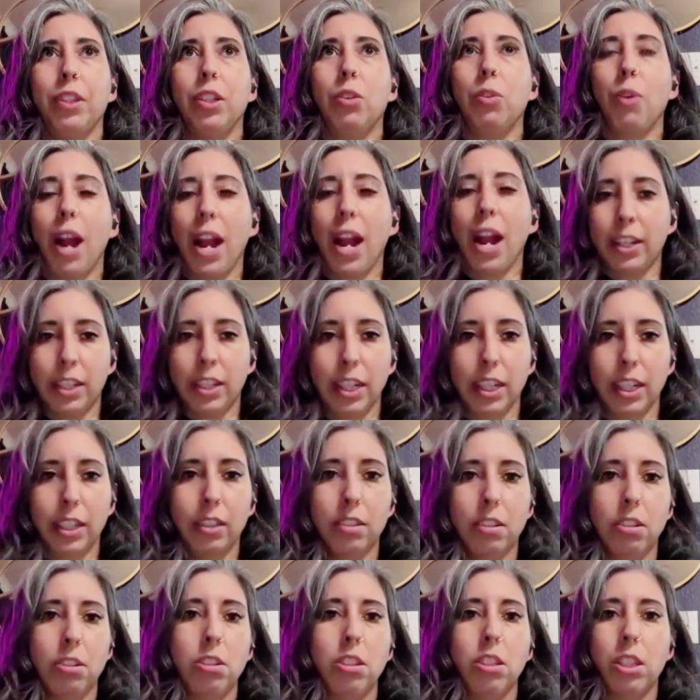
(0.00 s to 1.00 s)
grinding
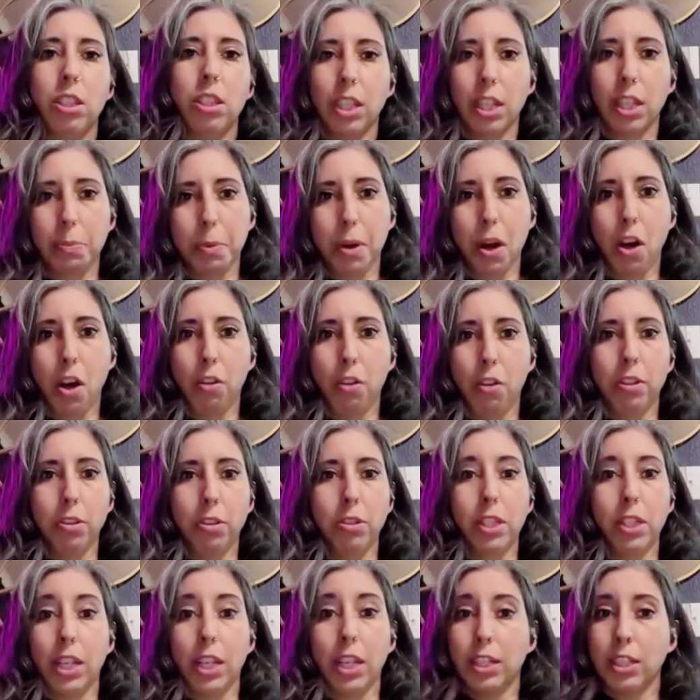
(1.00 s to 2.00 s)
in their sleep, all of
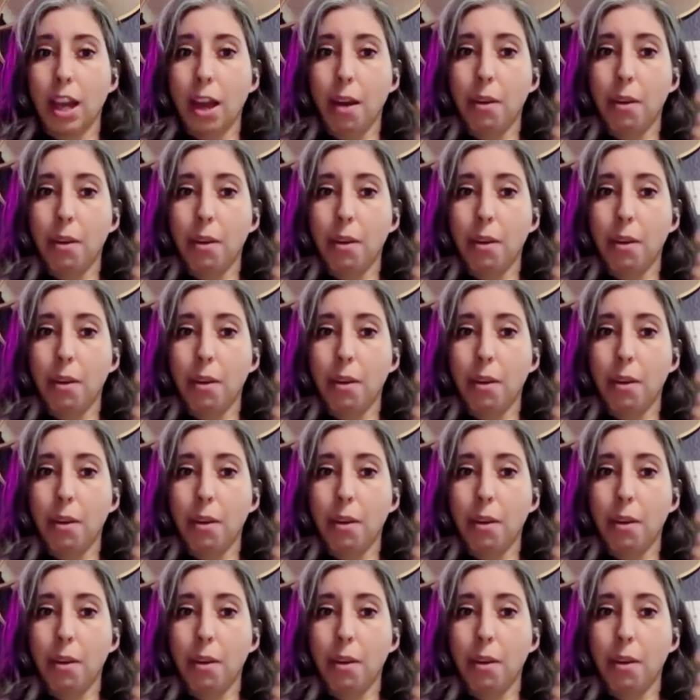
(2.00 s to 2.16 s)
those things.